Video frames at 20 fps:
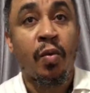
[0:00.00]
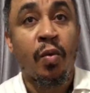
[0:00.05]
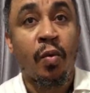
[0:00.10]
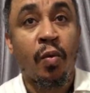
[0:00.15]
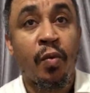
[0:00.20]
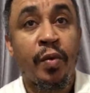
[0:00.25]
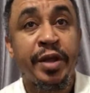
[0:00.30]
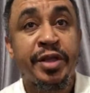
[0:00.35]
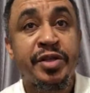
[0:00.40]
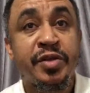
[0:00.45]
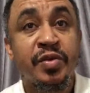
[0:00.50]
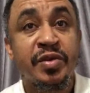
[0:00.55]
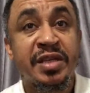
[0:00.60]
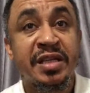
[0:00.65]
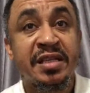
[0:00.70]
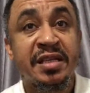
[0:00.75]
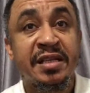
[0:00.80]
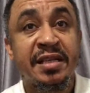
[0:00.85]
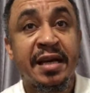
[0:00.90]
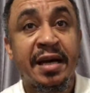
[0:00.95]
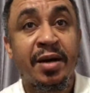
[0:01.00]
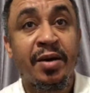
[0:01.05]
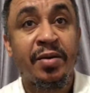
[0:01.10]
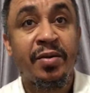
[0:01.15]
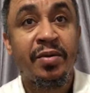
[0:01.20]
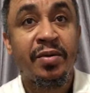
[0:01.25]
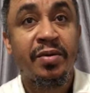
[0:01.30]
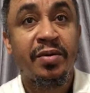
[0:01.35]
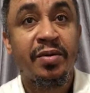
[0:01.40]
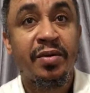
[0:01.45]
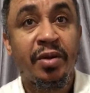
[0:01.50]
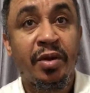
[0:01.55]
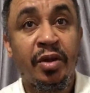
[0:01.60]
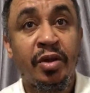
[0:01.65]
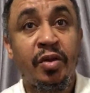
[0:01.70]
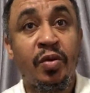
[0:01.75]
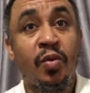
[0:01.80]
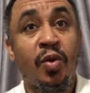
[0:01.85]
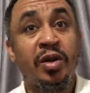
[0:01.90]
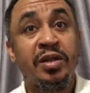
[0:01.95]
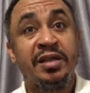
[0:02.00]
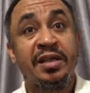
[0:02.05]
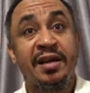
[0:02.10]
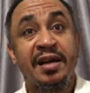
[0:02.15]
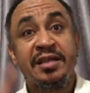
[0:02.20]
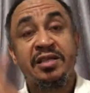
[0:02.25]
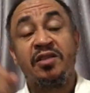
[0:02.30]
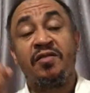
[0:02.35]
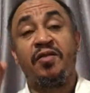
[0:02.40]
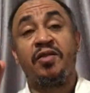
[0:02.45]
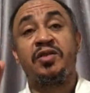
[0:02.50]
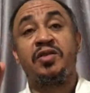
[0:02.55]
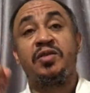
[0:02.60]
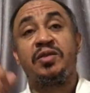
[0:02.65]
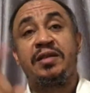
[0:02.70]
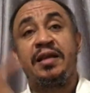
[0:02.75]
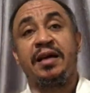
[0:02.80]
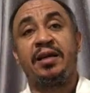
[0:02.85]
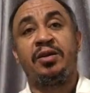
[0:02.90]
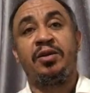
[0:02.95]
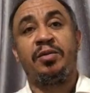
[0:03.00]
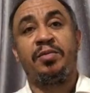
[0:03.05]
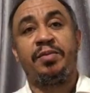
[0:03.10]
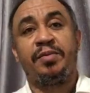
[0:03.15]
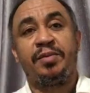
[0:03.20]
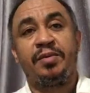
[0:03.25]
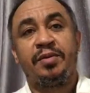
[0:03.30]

With you sitting down, you want the rest of us to stand up.